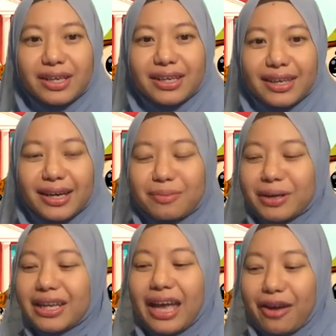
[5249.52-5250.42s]
Yeah,
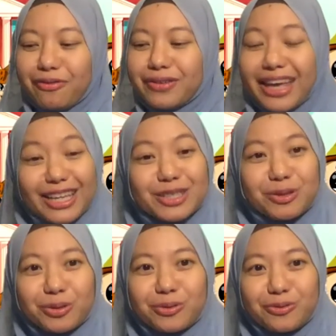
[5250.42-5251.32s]
but have yet
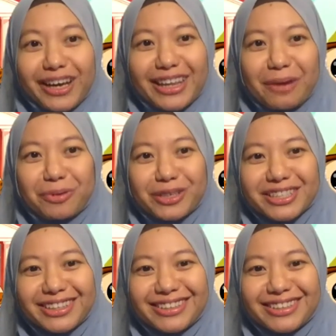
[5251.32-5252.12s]
to find that person.